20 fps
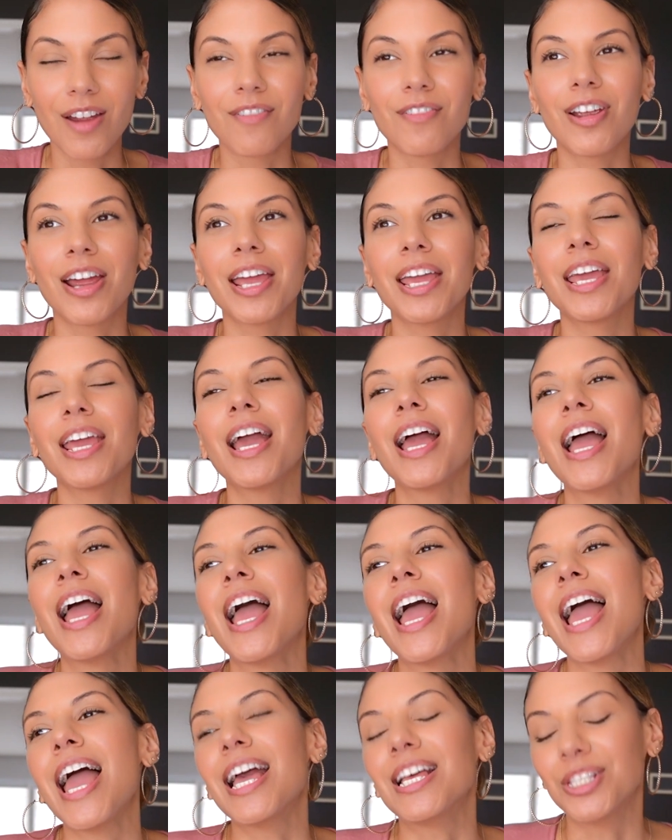right?
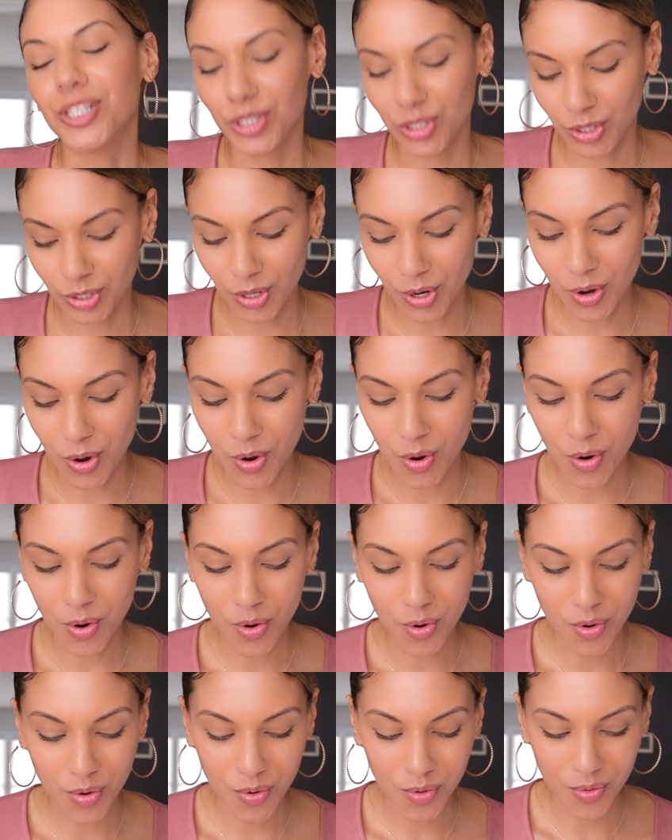And
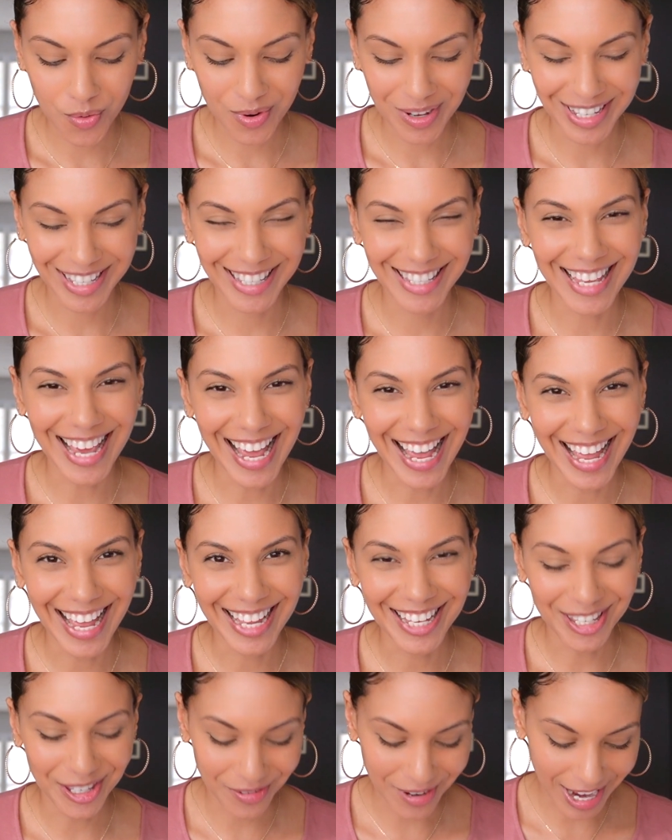so
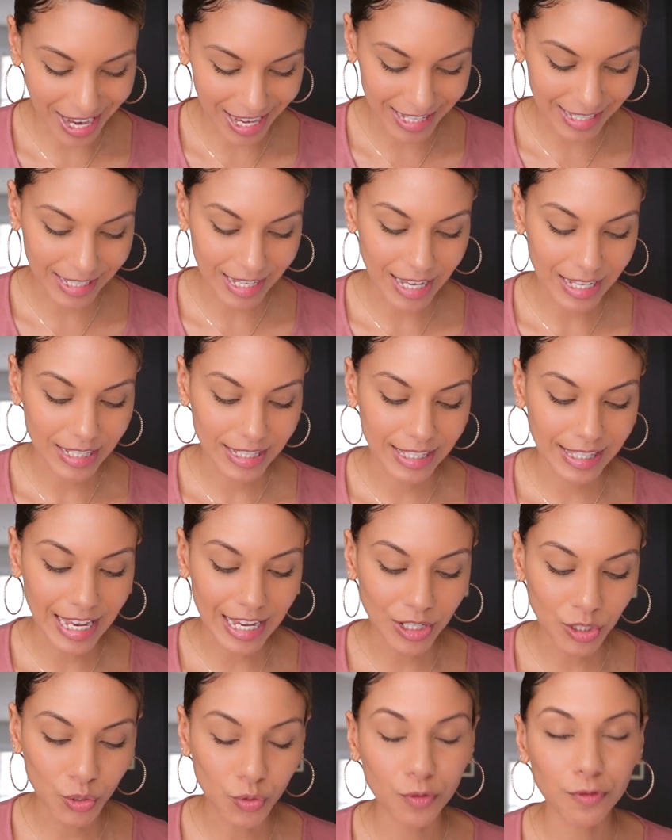yeah, you guys
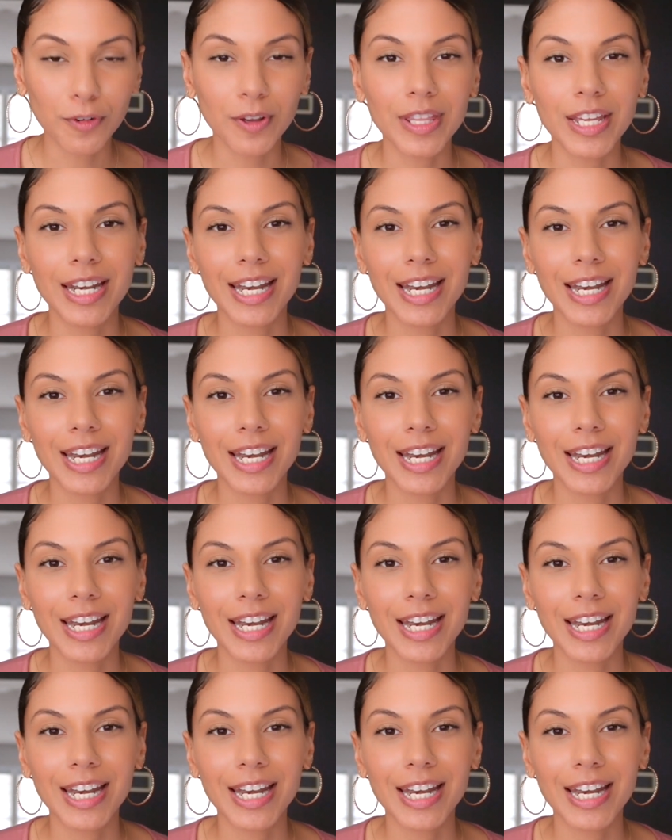stay tuned for the